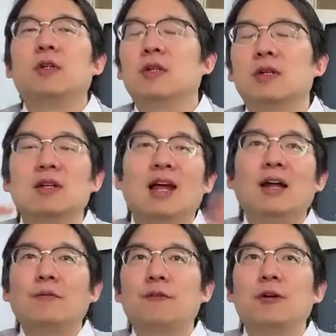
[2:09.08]
it's a
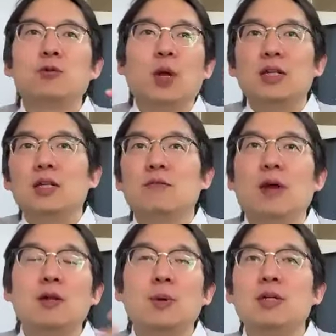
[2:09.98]
lot of fluctuation in
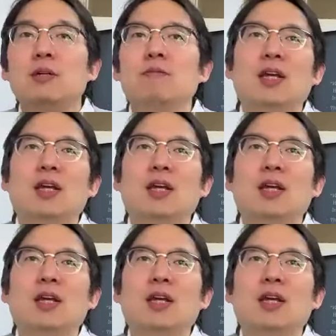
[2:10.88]
valuation.